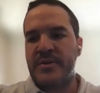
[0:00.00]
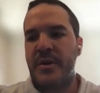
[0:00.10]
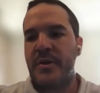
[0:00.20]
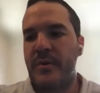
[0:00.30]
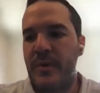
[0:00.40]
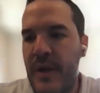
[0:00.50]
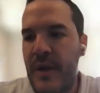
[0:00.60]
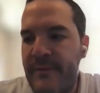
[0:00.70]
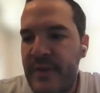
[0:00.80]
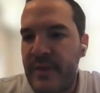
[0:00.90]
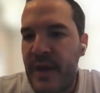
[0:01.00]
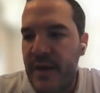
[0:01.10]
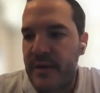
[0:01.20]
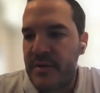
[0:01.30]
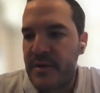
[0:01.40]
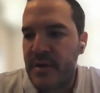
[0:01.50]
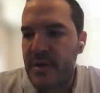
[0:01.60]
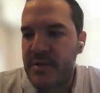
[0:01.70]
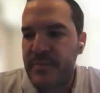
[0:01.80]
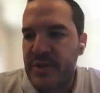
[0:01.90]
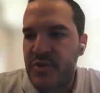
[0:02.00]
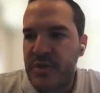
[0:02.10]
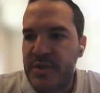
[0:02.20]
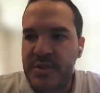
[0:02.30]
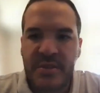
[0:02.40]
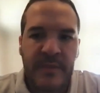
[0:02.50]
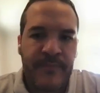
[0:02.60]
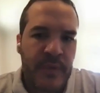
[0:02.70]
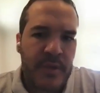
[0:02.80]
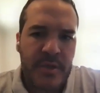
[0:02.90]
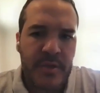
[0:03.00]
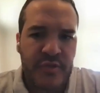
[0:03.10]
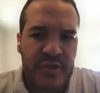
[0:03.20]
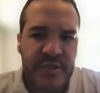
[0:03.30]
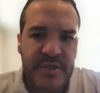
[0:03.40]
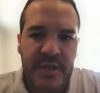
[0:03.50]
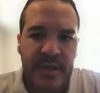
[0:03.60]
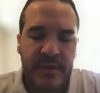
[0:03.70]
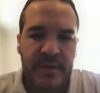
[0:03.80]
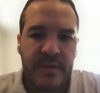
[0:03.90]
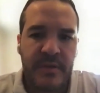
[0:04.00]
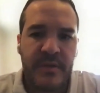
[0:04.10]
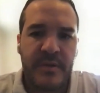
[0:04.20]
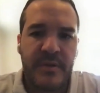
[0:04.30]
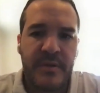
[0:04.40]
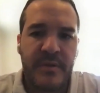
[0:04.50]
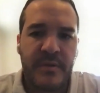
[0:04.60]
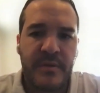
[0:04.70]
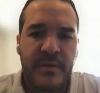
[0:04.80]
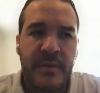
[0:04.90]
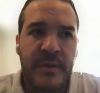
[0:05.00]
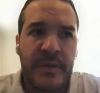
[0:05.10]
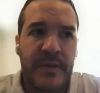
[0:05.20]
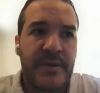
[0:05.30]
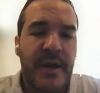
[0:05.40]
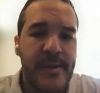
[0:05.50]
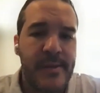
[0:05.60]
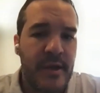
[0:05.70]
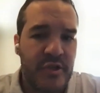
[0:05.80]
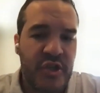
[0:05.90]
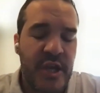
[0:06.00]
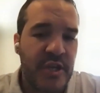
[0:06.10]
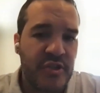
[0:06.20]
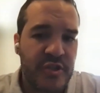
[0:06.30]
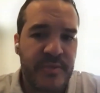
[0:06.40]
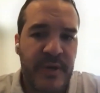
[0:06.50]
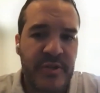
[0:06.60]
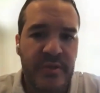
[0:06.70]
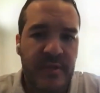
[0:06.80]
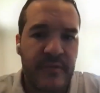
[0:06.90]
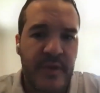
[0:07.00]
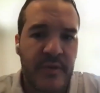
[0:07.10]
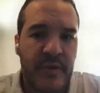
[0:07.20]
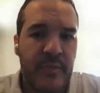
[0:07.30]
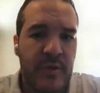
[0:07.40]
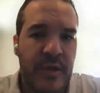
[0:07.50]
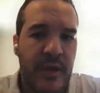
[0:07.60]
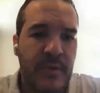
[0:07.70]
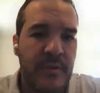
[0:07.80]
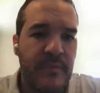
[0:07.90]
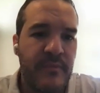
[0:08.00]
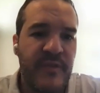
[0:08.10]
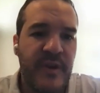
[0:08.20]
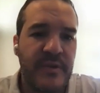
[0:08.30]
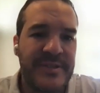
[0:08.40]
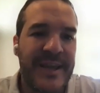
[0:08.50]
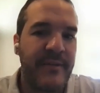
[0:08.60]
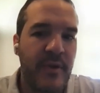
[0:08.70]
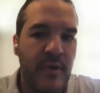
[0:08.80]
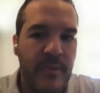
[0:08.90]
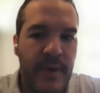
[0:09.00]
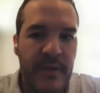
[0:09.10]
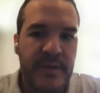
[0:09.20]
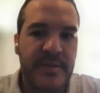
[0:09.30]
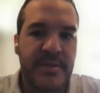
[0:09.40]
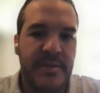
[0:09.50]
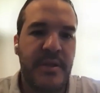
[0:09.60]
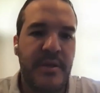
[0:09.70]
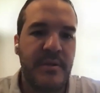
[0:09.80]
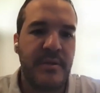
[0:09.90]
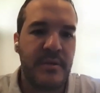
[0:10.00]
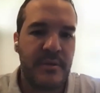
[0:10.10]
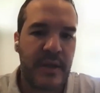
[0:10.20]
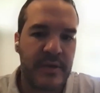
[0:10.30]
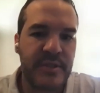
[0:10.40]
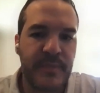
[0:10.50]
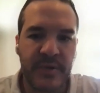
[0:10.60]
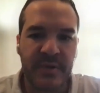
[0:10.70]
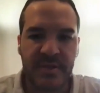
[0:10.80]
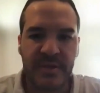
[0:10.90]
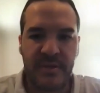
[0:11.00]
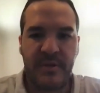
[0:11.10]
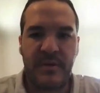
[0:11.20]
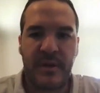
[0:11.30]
So having that as metrics, you know, just seeing the dialogue change, especially in the veteran community, how many veterans have heard about this and now experienced it.